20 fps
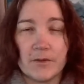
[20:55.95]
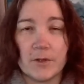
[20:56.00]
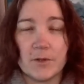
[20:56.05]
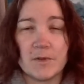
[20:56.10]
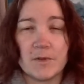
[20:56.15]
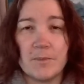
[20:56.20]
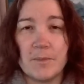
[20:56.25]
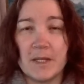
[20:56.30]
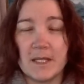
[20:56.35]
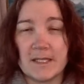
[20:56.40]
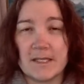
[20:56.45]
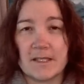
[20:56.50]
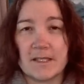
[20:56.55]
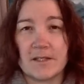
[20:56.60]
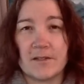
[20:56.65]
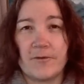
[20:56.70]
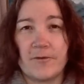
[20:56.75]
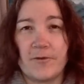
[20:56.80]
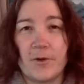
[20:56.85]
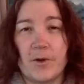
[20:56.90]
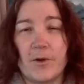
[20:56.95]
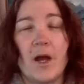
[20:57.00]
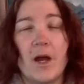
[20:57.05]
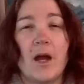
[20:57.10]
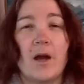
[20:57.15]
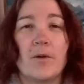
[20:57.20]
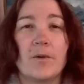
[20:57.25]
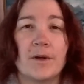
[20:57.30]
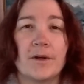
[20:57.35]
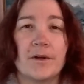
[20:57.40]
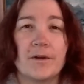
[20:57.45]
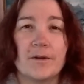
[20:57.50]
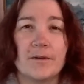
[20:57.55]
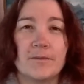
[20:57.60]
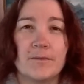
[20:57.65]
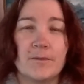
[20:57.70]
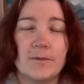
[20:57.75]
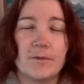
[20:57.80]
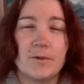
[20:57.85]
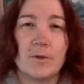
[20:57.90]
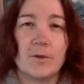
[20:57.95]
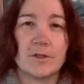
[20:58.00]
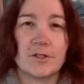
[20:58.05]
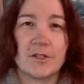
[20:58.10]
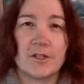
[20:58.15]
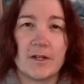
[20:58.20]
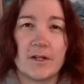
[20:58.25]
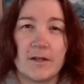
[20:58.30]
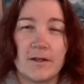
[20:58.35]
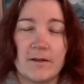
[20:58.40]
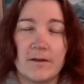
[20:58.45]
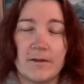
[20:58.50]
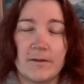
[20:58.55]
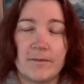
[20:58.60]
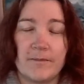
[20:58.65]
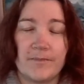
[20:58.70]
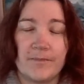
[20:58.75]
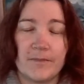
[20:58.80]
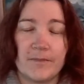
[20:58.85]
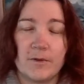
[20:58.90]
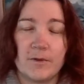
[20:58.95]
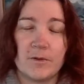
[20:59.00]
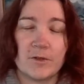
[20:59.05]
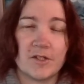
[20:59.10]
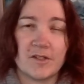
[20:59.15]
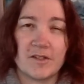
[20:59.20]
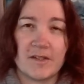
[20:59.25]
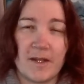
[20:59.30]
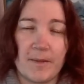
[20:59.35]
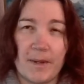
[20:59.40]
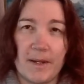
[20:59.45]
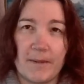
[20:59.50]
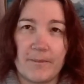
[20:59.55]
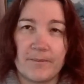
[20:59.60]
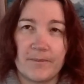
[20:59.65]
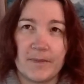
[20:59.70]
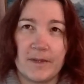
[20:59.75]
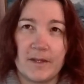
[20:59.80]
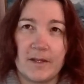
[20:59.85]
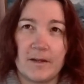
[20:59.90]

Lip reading: those minutes for our årsstämma